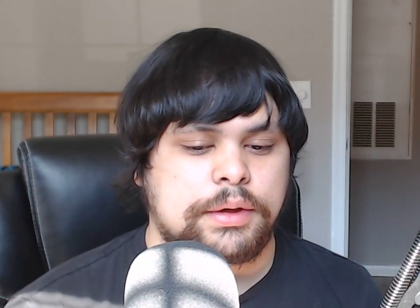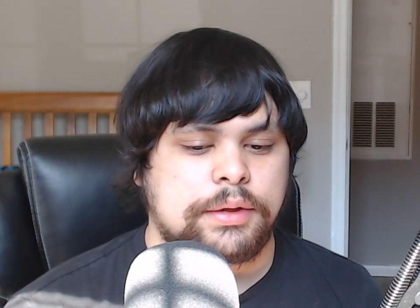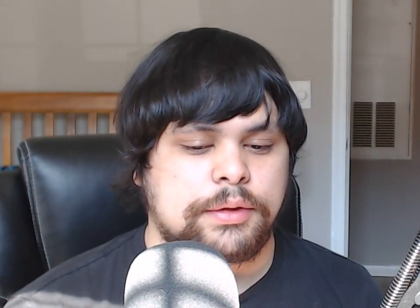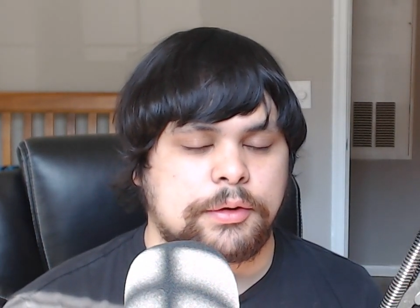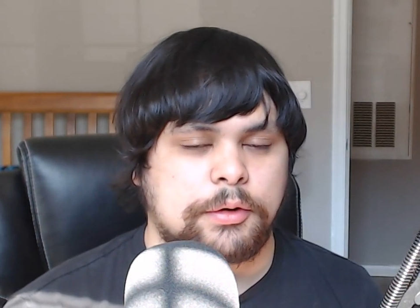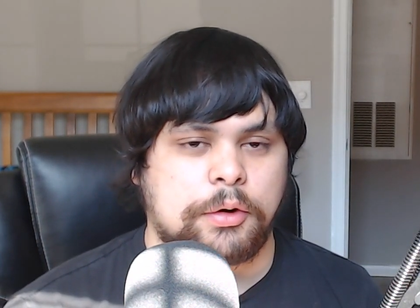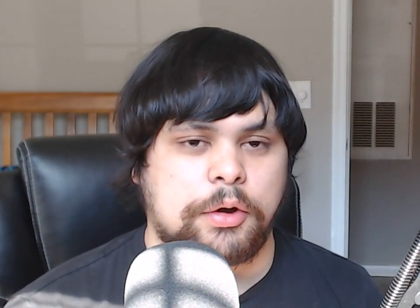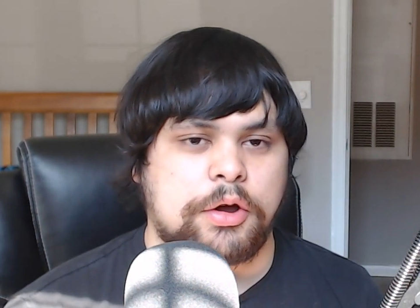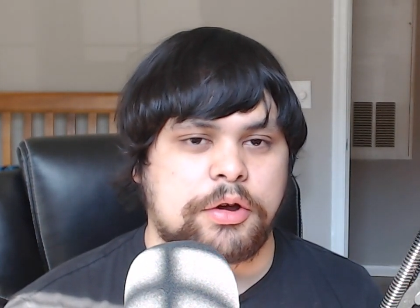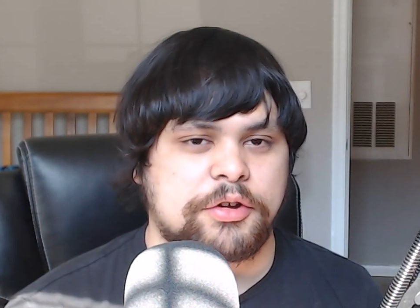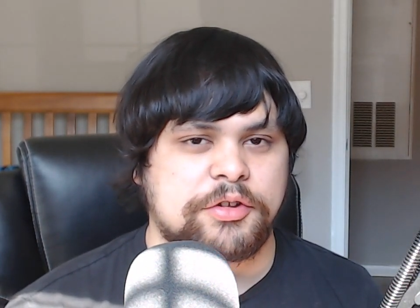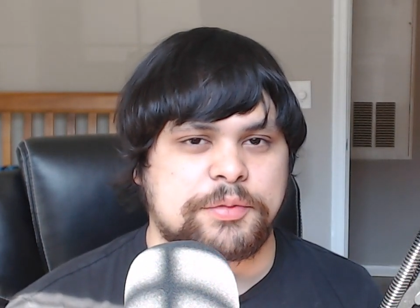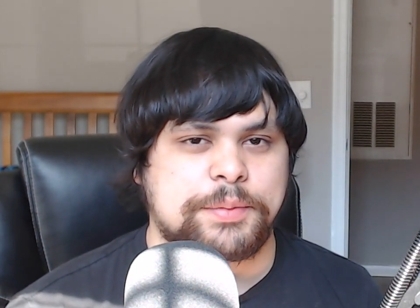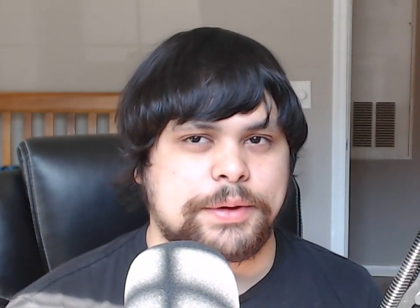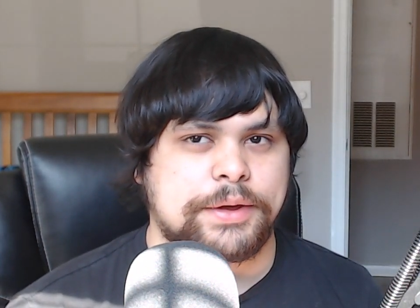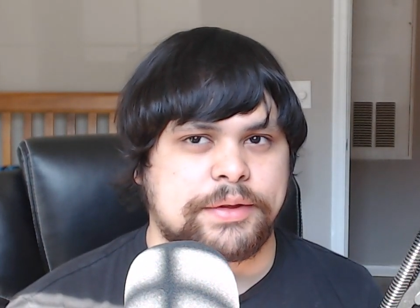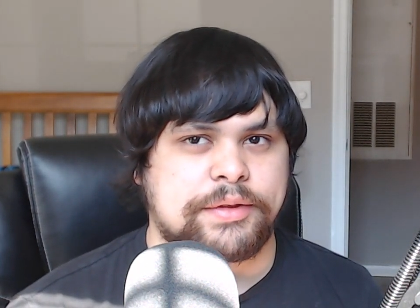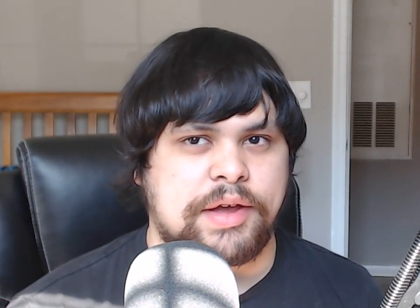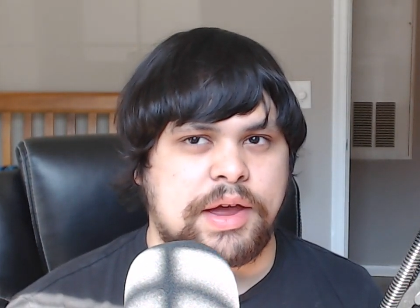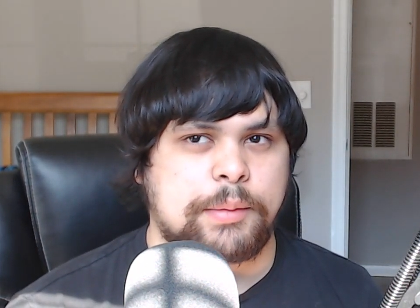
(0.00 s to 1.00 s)
There will always
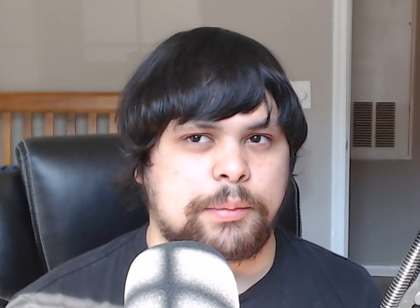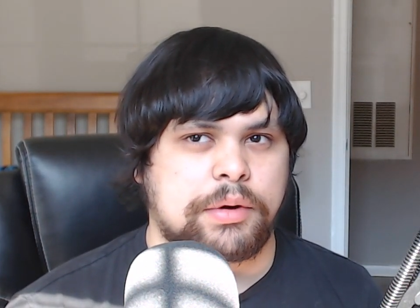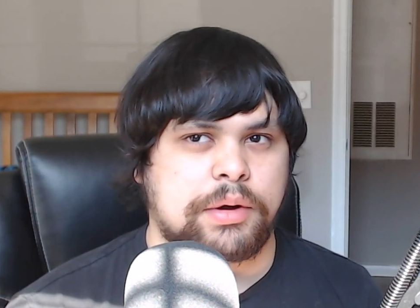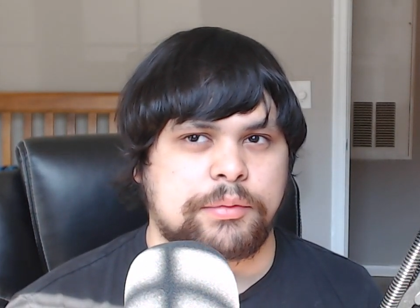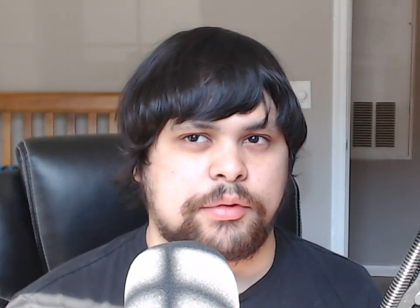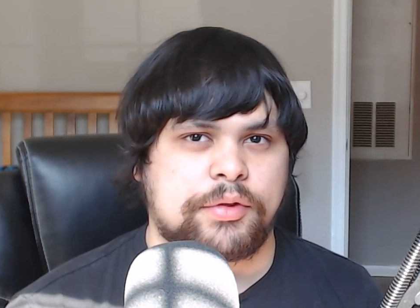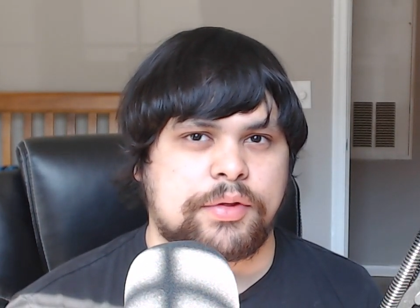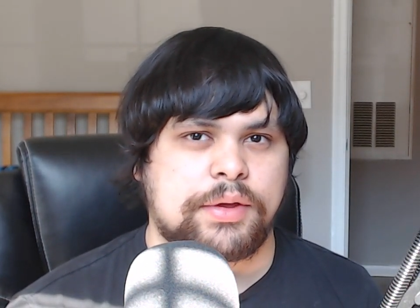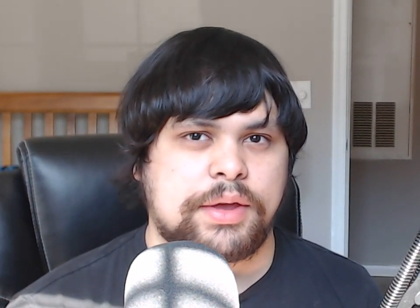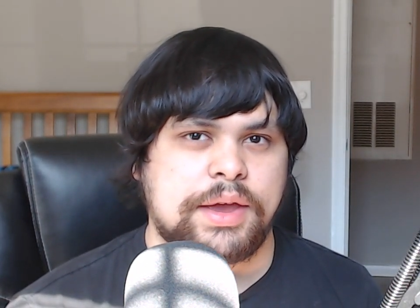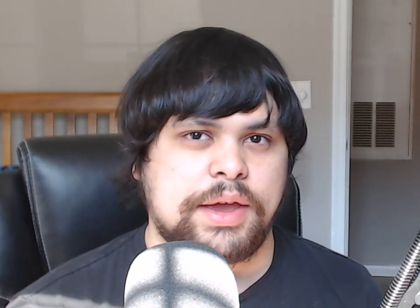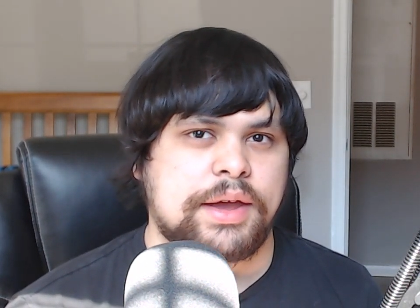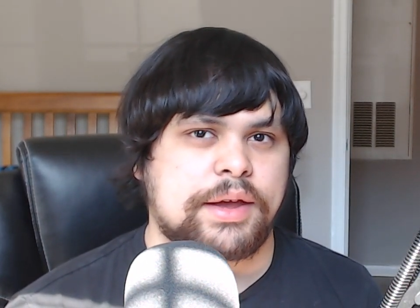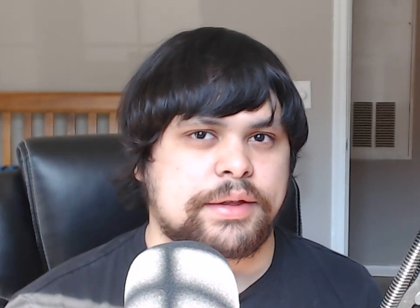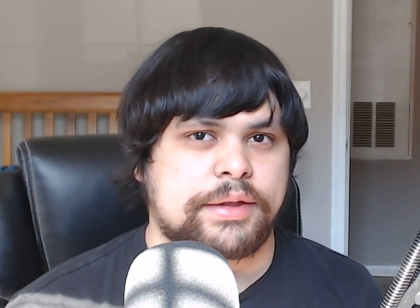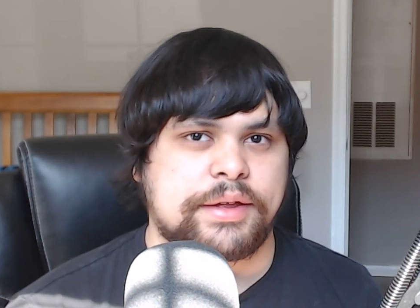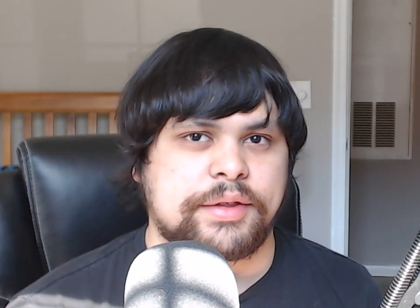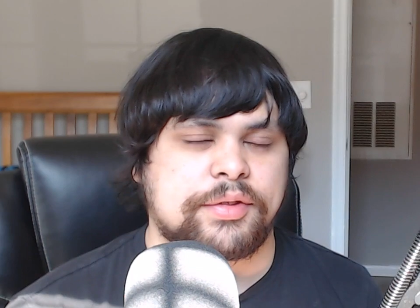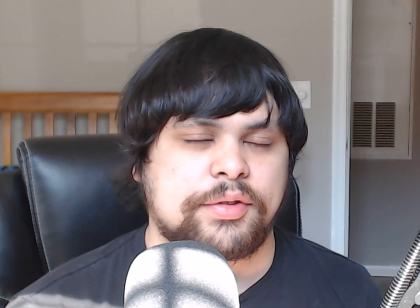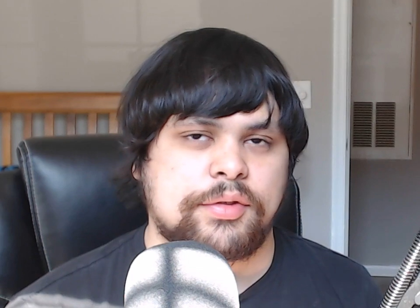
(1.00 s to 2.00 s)
be a time where I'm just like, hey,
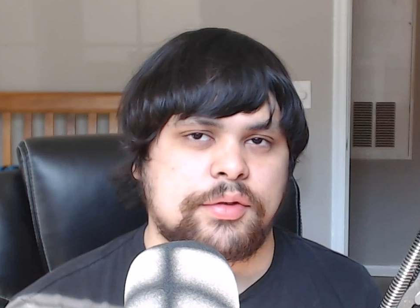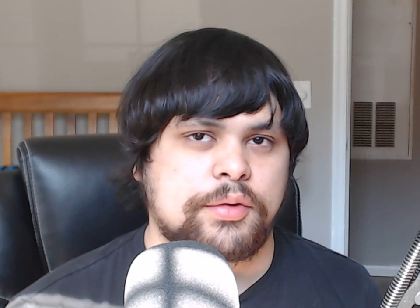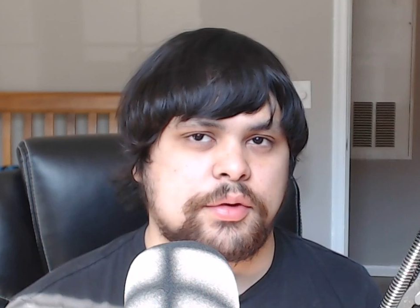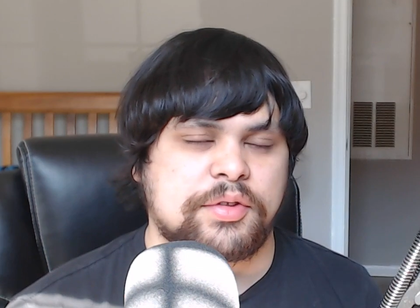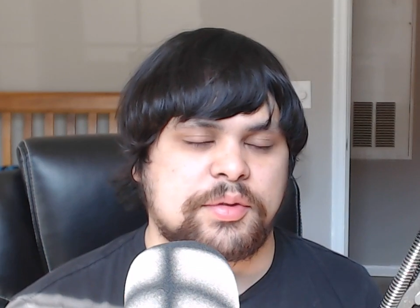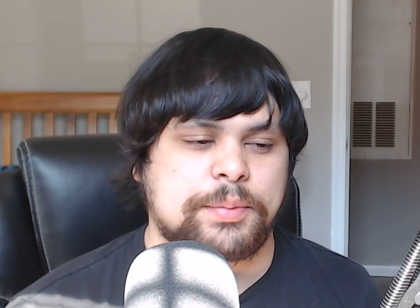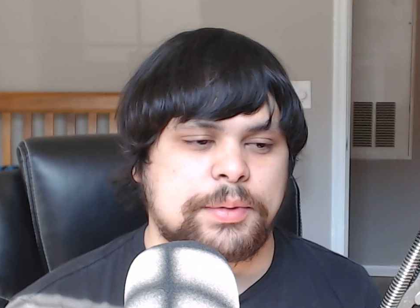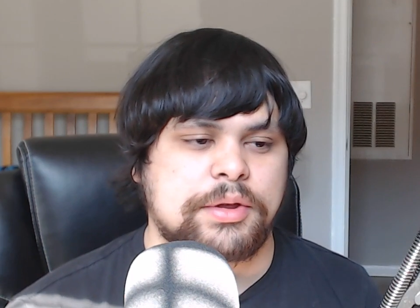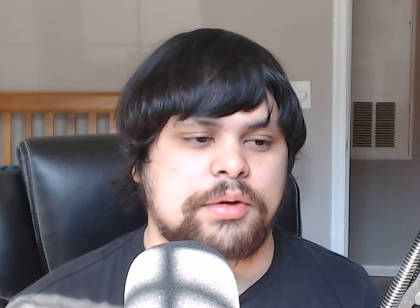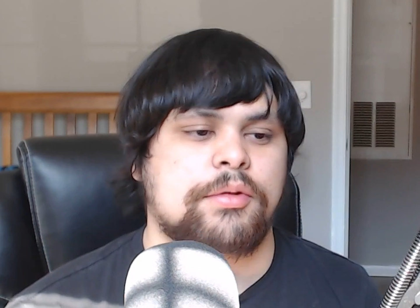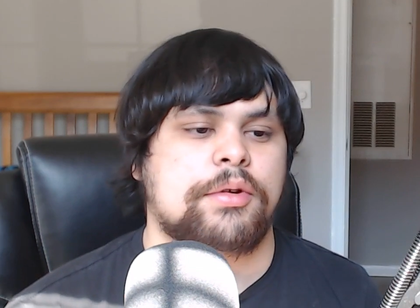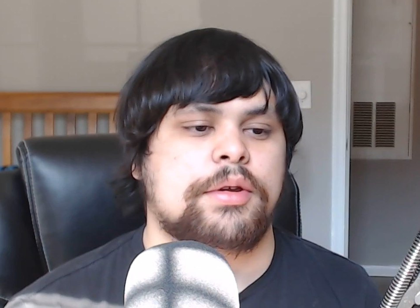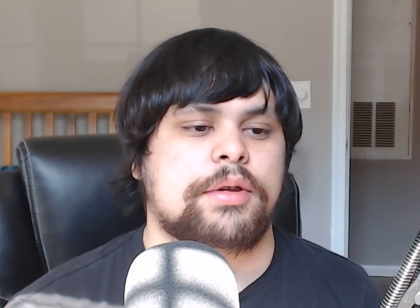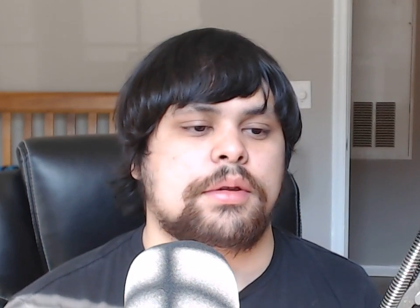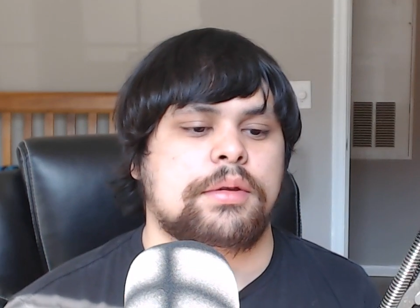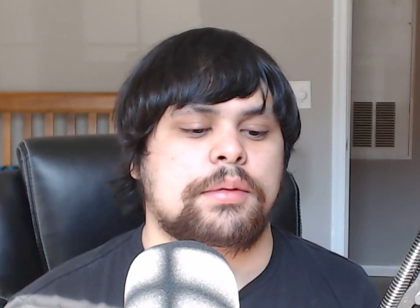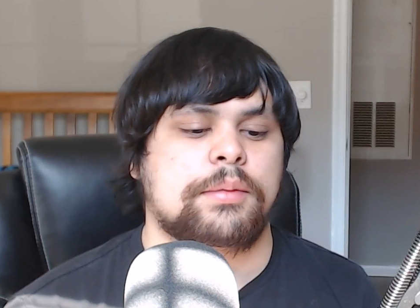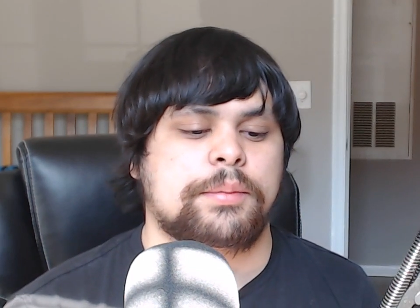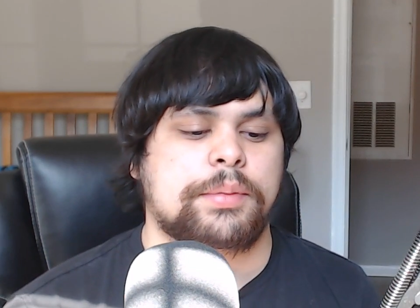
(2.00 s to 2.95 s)
let's do a speedrun.